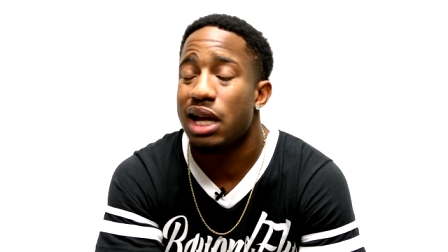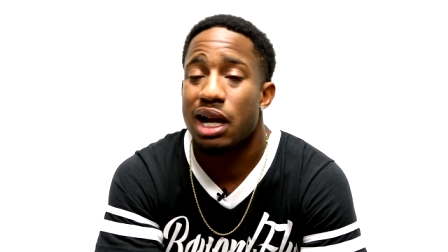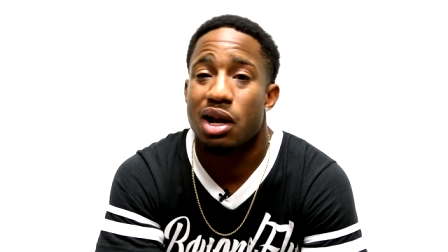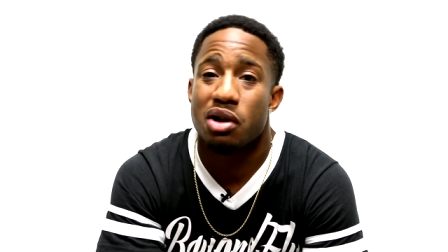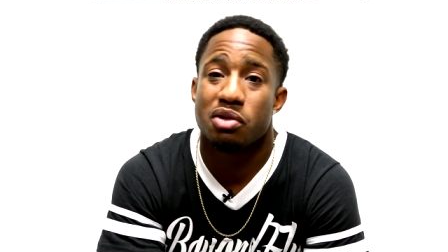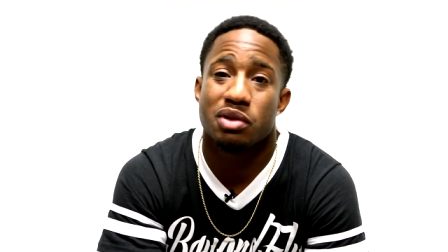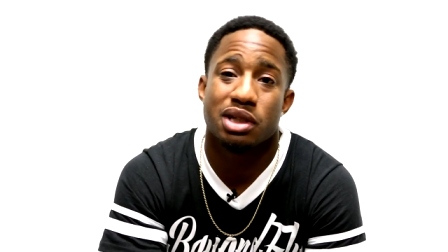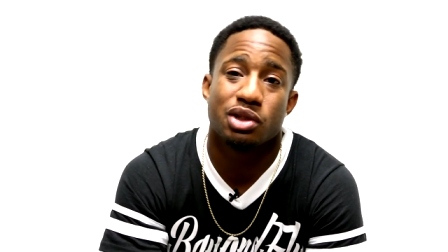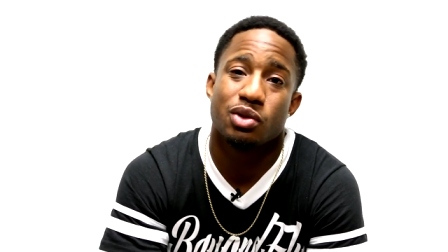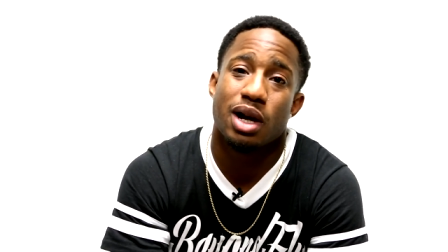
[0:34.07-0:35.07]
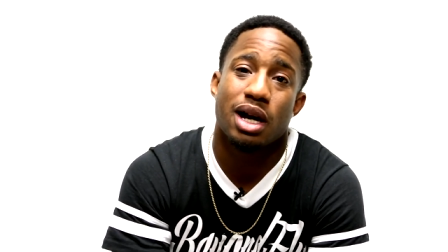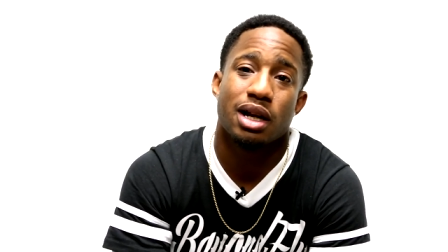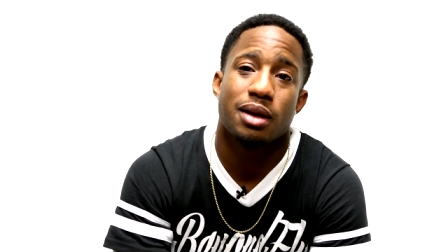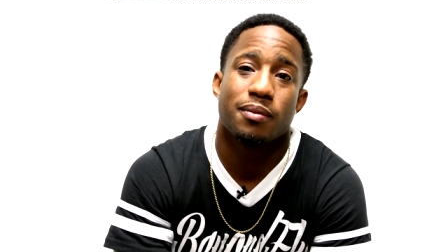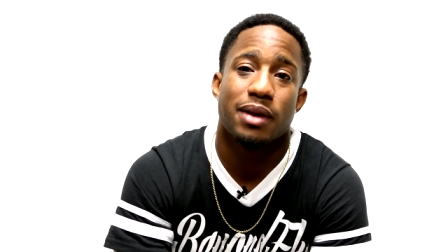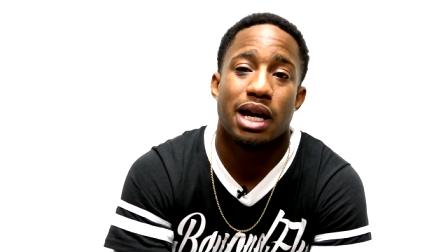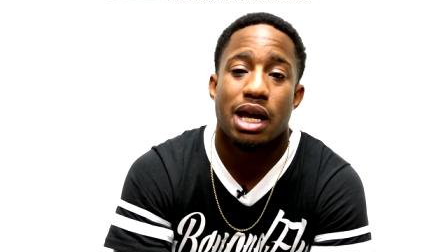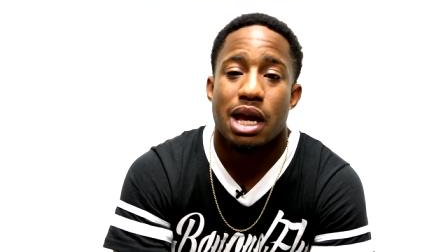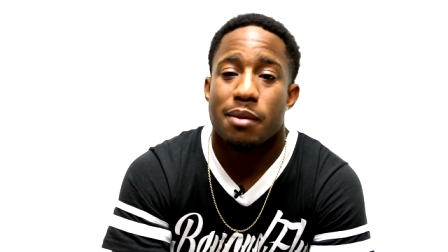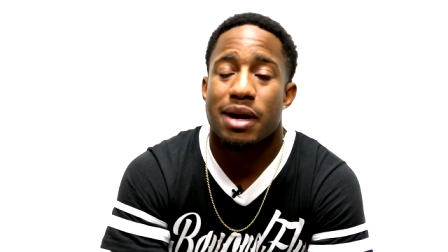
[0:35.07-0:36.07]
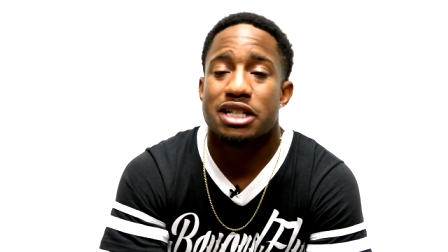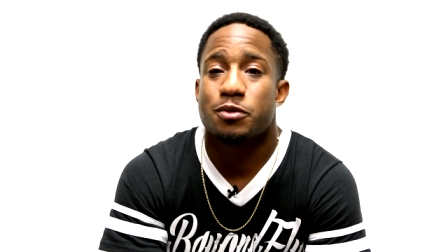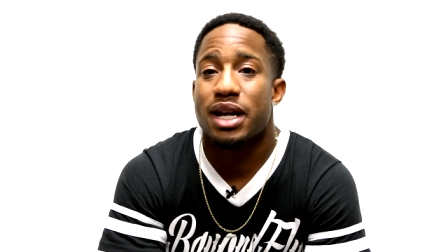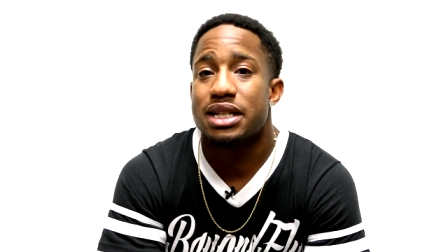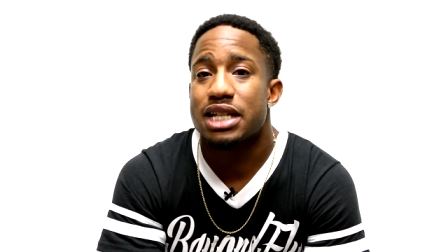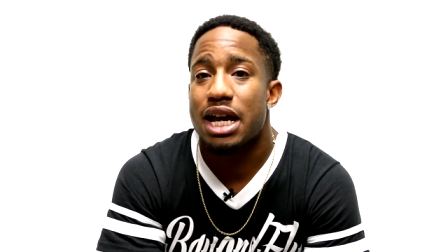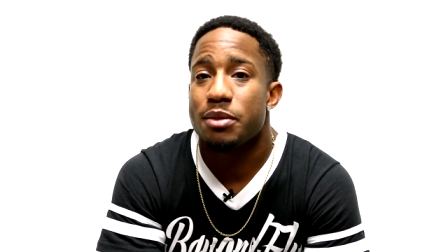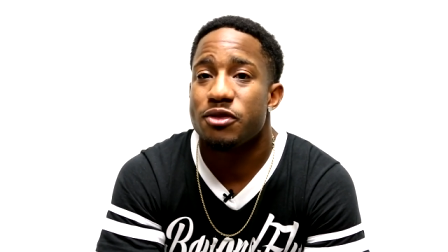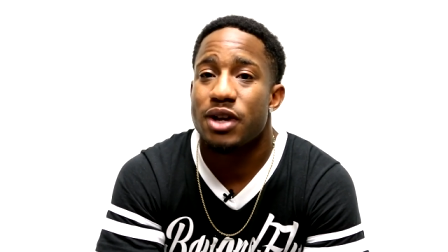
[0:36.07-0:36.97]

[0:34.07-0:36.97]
Like I don't really do all that. My, my spare time,